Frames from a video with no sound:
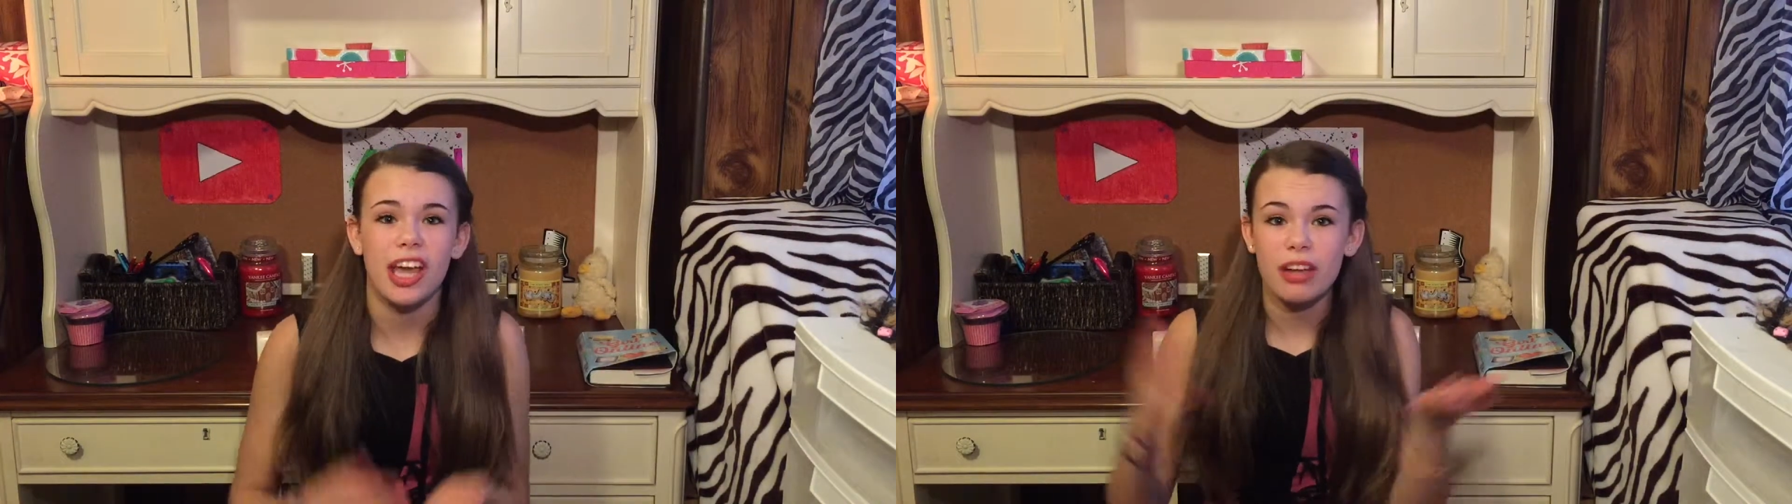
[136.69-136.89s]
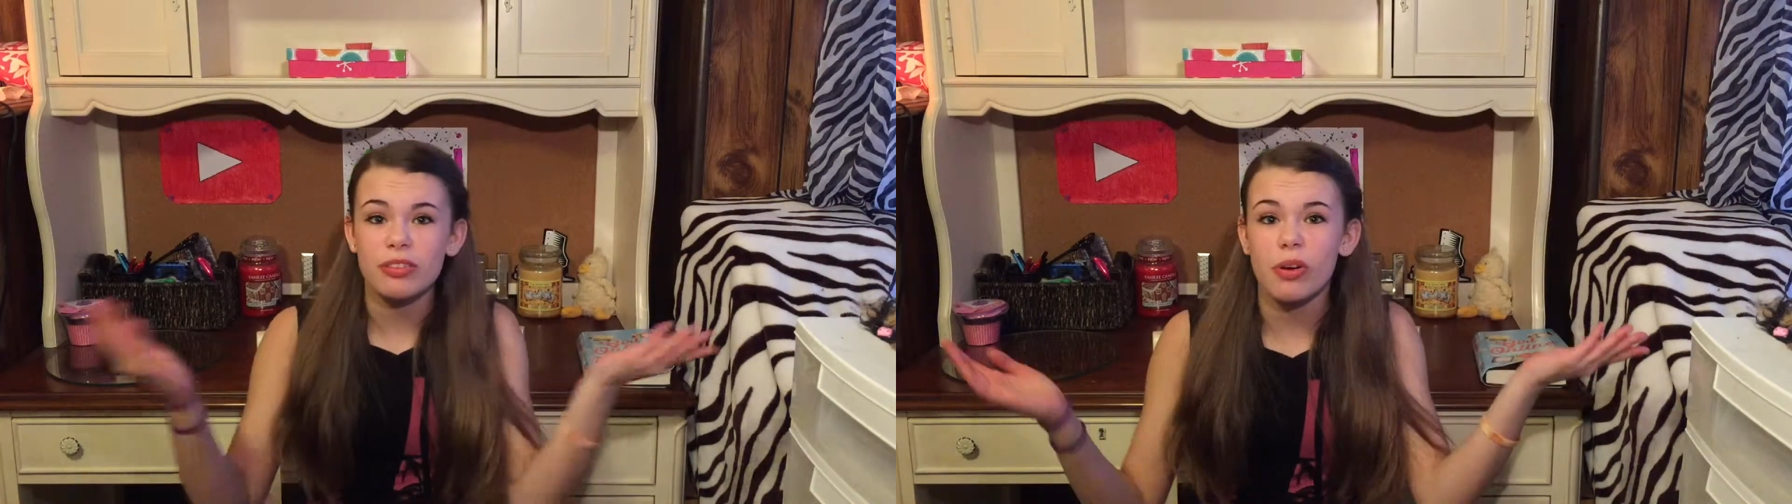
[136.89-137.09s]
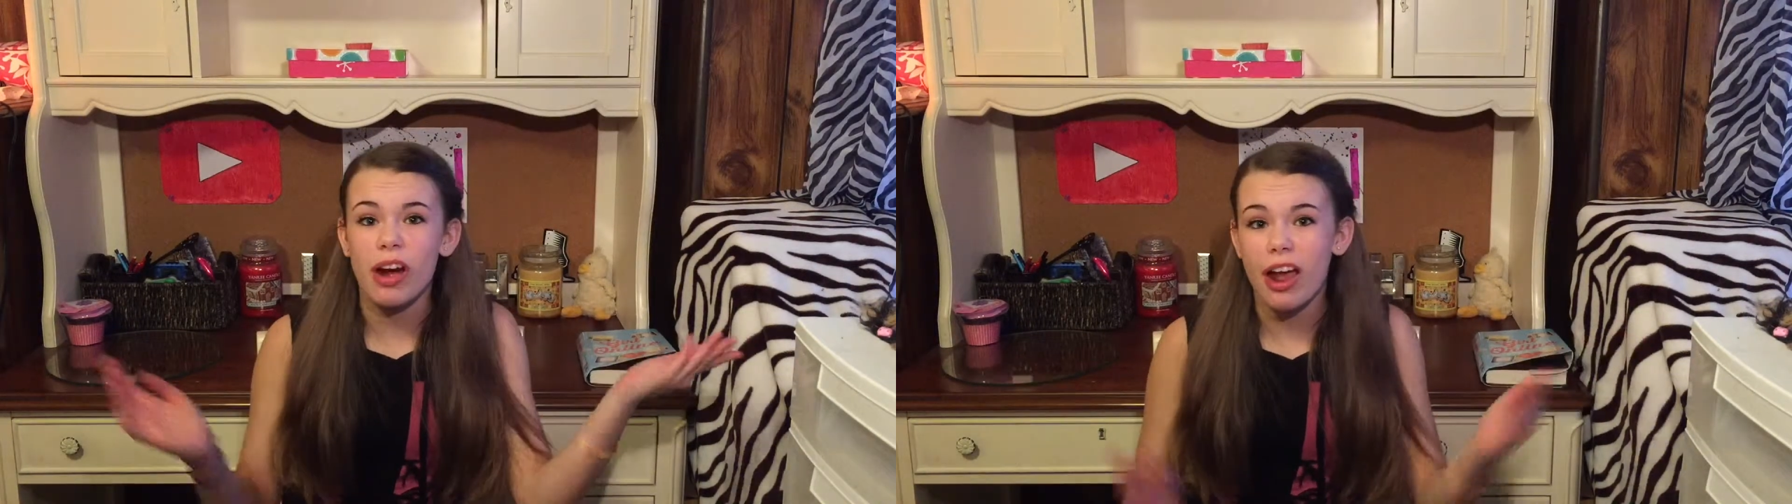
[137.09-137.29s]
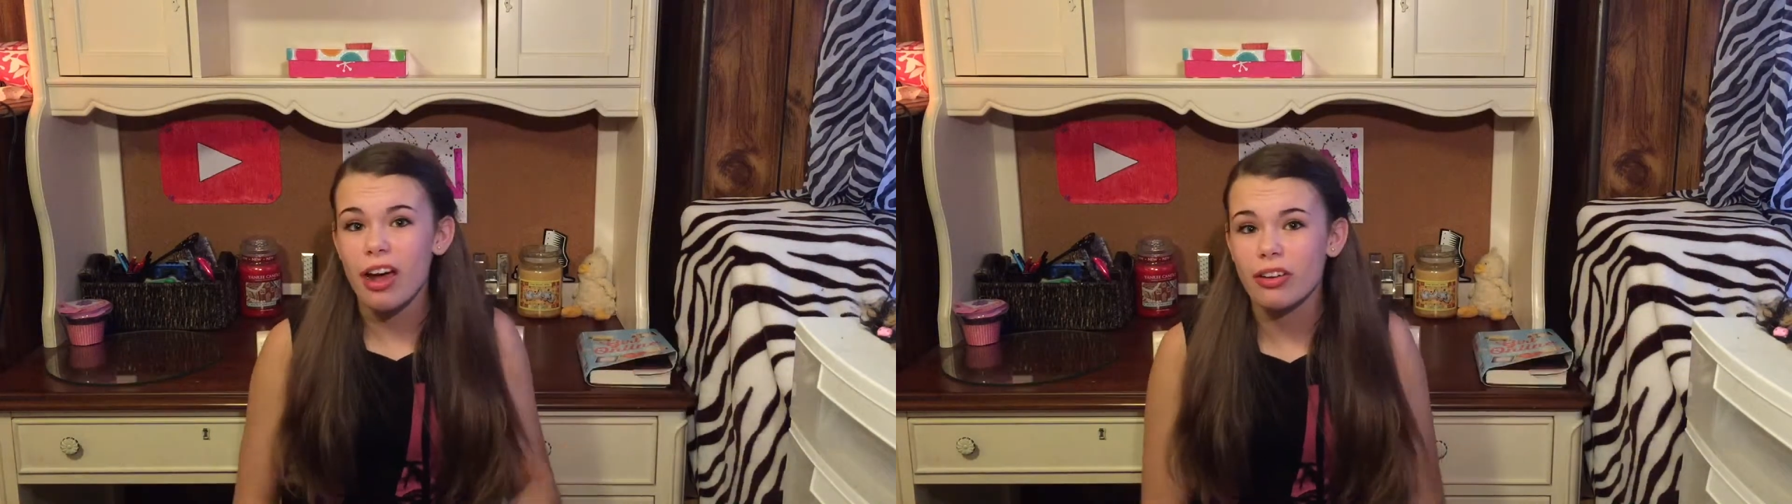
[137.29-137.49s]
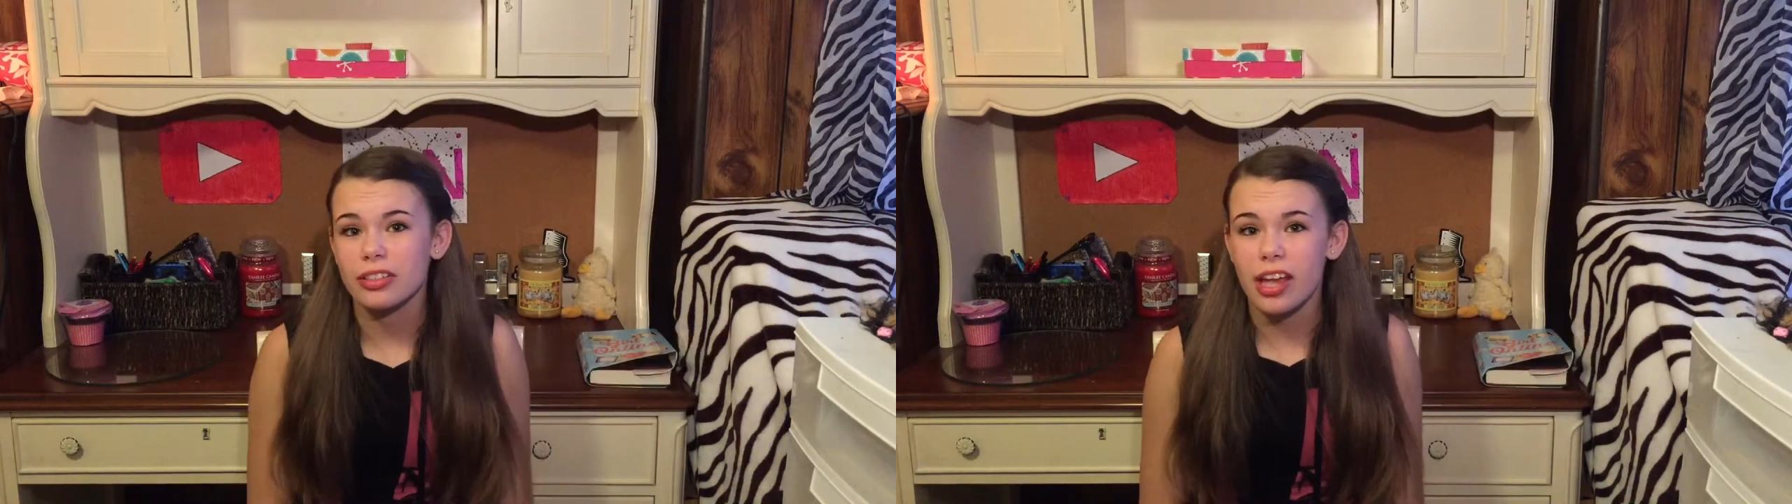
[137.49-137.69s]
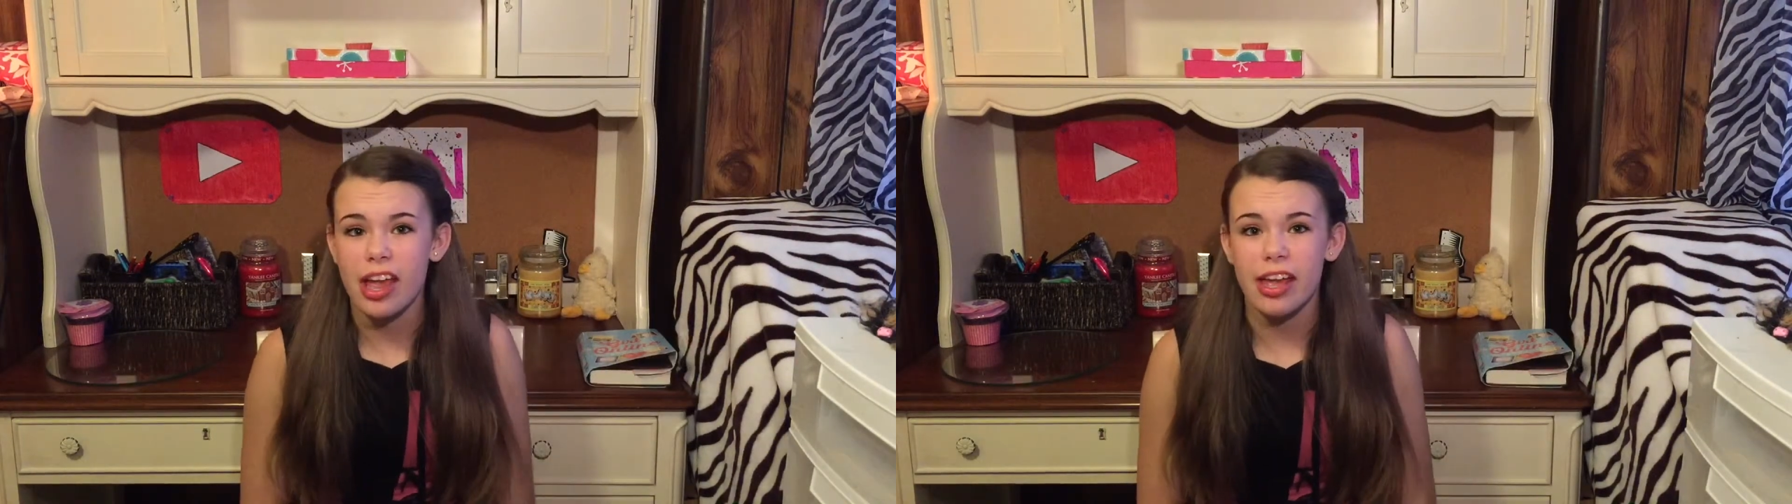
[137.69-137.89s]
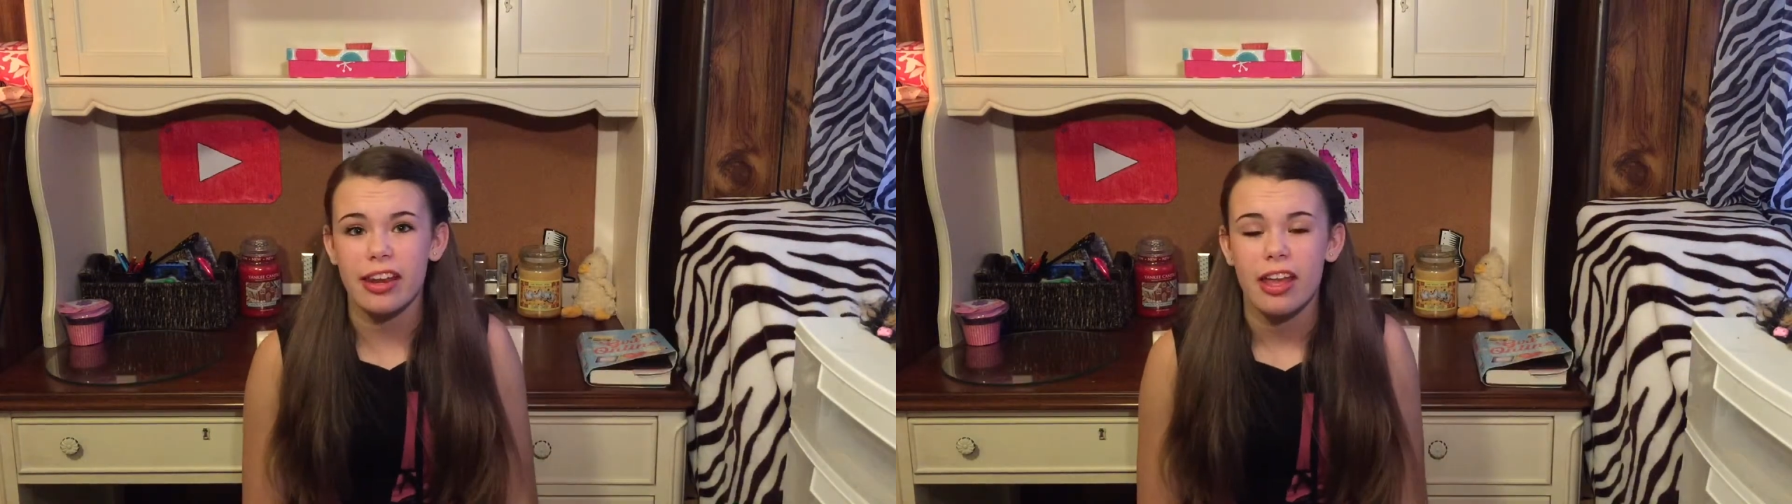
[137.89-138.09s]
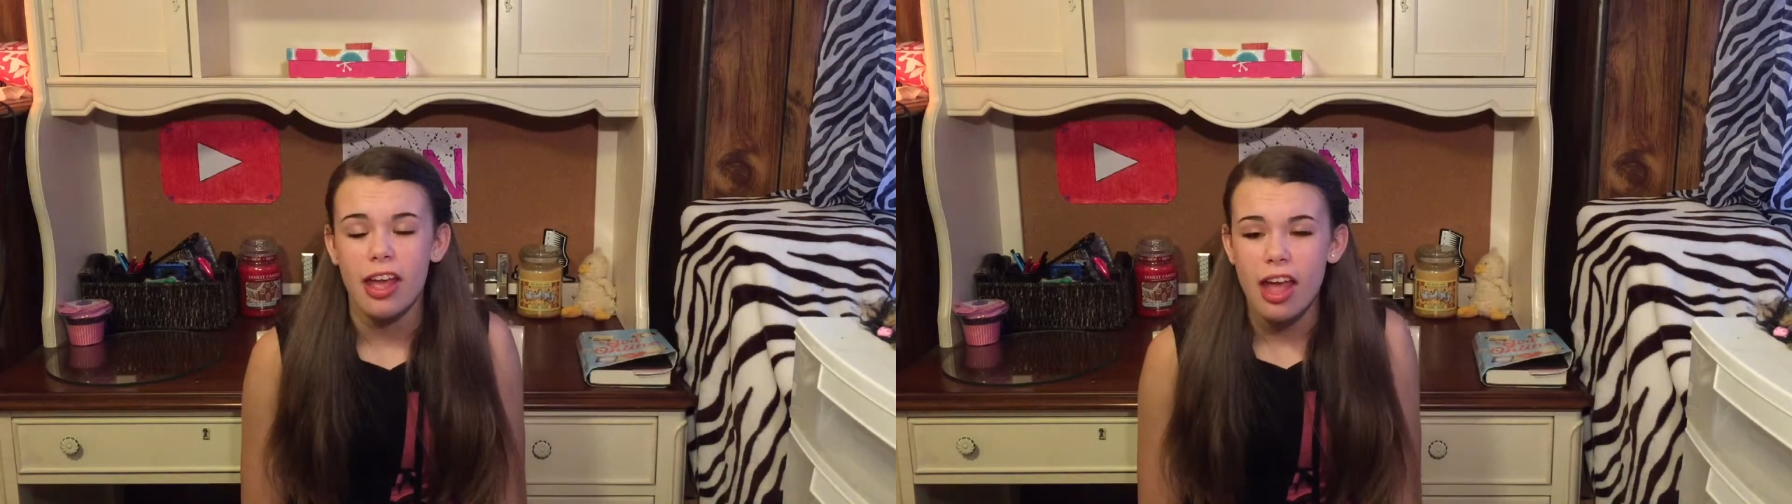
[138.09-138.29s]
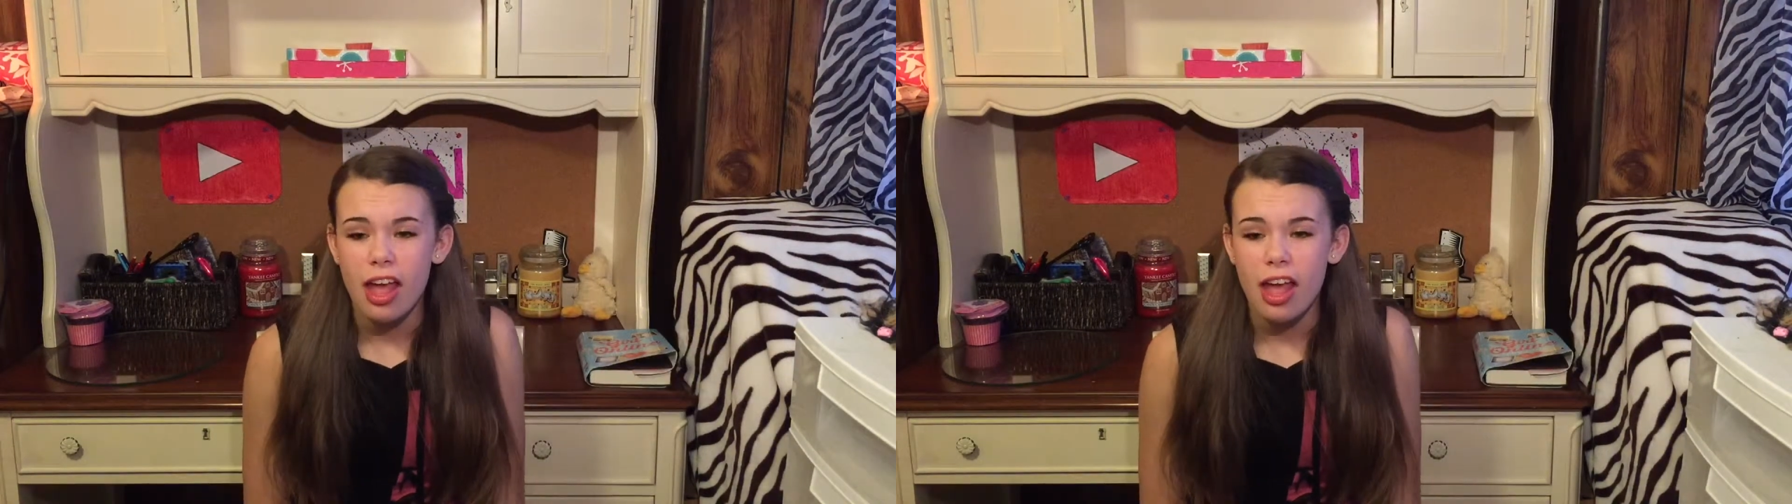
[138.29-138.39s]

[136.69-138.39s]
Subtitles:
came to our house. And